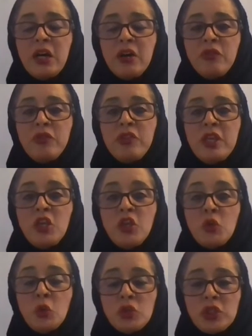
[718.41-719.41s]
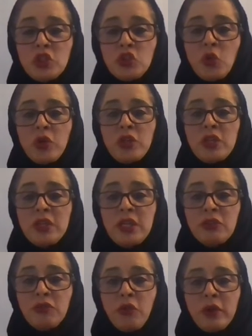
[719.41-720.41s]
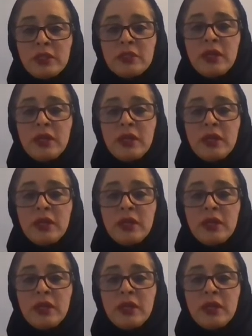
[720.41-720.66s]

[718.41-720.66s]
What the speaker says: of the usage or the need for